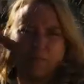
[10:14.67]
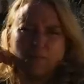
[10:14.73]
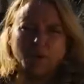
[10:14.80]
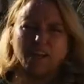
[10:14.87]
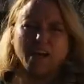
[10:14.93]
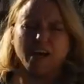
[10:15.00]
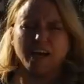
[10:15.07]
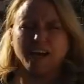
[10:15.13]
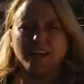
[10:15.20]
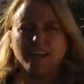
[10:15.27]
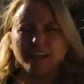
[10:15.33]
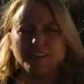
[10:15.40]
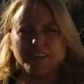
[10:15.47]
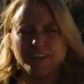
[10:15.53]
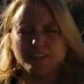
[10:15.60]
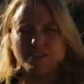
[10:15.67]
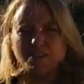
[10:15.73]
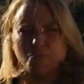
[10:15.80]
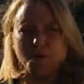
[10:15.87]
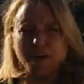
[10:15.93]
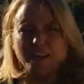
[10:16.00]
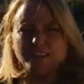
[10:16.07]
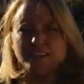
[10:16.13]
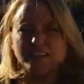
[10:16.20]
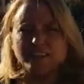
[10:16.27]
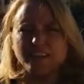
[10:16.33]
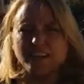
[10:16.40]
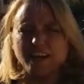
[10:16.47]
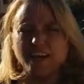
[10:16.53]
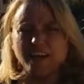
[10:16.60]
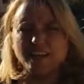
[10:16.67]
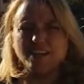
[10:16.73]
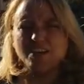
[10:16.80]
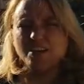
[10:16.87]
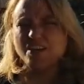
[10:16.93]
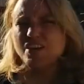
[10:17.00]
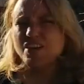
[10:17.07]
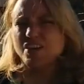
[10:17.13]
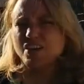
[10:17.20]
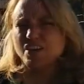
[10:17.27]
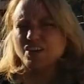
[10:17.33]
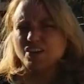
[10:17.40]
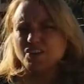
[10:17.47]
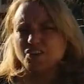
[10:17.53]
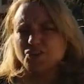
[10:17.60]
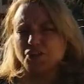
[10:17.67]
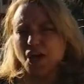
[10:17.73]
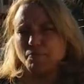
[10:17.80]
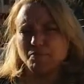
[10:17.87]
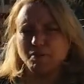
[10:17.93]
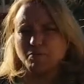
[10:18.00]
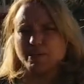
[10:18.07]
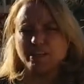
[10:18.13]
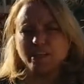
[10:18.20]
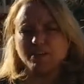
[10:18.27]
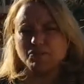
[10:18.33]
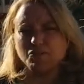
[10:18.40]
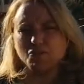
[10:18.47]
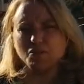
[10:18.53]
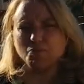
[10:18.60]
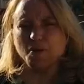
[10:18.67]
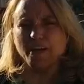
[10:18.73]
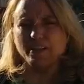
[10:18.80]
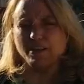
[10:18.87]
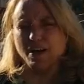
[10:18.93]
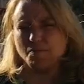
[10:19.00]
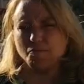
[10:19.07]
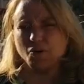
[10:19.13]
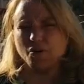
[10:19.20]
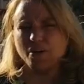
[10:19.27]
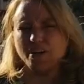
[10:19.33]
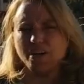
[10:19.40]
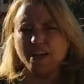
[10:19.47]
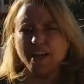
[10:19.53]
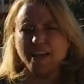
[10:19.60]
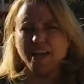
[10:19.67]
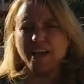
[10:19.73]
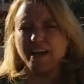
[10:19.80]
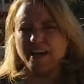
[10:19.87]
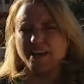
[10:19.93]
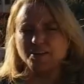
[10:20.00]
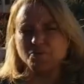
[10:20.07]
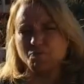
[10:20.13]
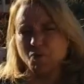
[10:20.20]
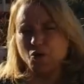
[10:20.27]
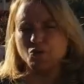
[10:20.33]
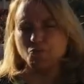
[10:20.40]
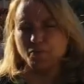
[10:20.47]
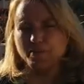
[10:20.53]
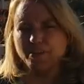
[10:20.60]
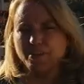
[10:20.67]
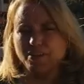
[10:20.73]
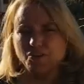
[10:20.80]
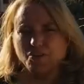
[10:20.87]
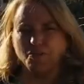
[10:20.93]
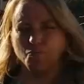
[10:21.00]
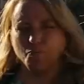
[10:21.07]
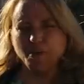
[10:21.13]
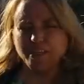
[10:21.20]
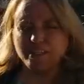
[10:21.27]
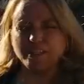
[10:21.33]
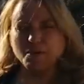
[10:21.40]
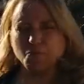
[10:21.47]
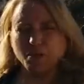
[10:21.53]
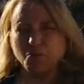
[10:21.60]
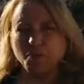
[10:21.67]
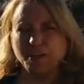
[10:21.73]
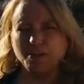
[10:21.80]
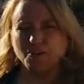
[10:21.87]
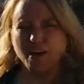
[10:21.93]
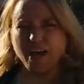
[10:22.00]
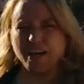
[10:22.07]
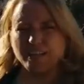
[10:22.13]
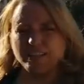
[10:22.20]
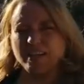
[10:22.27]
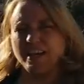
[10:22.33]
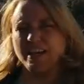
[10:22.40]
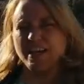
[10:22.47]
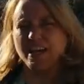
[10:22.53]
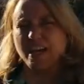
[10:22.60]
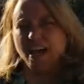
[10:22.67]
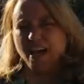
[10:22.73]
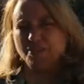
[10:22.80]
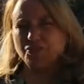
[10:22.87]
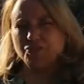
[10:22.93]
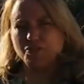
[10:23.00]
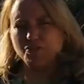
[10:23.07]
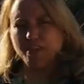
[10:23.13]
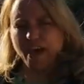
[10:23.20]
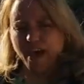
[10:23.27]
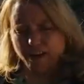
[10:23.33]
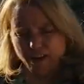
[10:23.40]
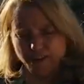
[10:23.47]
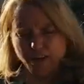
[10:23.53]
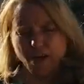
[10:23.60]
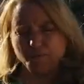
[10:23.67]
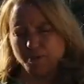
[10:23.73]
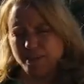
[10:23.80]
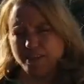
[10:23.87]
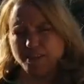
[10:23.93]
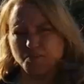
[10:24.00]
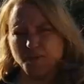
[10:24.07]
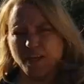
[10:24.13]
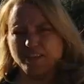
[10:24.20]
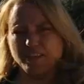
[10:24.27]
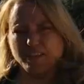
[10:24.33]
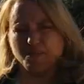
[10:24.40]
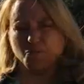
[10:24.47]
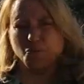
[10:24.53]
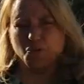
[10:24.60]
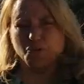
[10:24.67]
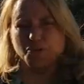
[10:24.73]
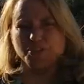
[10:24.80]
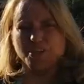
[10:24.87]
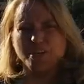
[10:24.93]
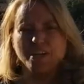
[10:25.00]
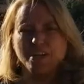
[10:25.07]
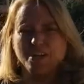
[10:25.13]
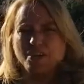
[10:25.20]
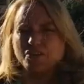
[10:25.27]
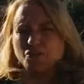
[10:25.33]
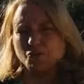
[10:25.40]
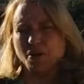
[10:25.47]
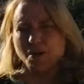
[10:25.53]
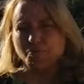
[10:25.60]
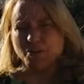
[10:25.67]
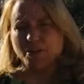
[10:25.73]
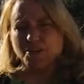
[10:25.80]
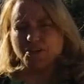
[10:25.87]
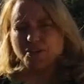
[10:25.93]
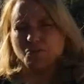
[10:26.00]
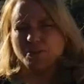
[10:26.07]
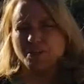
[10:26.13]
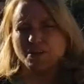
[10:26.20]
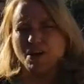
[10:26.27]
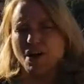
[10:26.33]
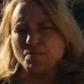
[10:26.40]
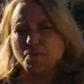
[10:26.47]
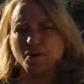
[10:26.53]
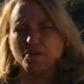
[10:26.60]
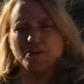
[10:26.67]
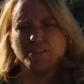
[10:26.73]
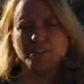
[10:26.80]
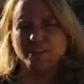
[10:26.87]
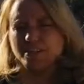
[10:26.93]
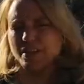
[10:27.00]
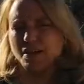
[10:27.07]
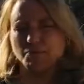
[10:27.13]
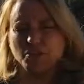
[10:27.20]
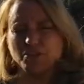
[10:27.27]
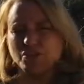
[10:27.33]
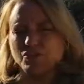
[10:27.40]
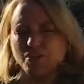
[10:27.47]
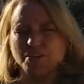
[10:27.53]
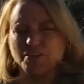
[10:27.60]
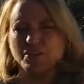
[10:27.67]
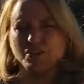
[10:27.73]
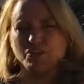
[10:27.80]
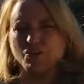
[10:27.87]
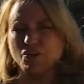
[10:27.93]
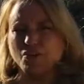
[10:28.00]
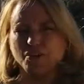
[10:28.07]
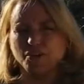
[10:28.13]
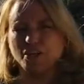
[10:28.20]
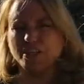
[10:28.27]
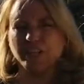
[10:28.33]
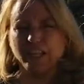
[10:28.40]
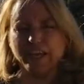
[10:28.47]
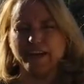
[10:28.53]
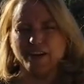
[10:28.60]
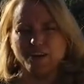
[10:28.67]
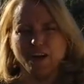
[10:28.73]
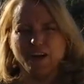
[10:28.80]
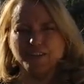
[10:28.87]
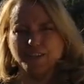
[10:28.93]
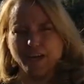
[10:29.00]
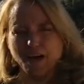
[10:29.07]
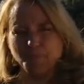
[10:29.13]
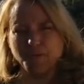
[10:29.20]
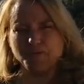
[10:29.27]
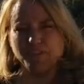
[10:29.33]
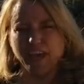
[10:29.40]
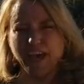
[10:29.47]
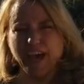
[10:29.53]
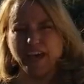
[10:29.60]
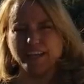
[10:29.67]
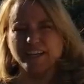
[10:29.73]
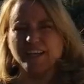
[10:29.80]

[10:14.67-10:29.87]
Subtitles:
but these are the beds that I chopped up the leaves with my lawnmower and mowed, and mixed them with my grass and threw that on top of these beds as a mulch. So what I'm going to do with the compost is I'm just going to throw a good layer on top of that,